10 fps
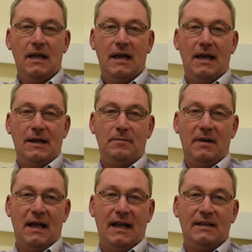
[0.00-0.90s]

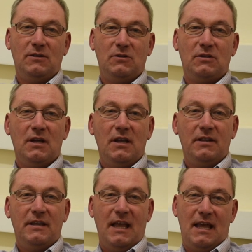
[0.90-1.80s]
And
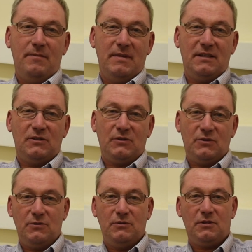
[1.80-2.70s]
the aim is
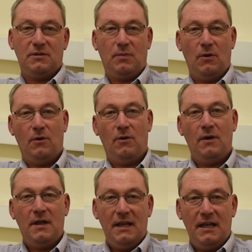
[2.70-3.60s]
to support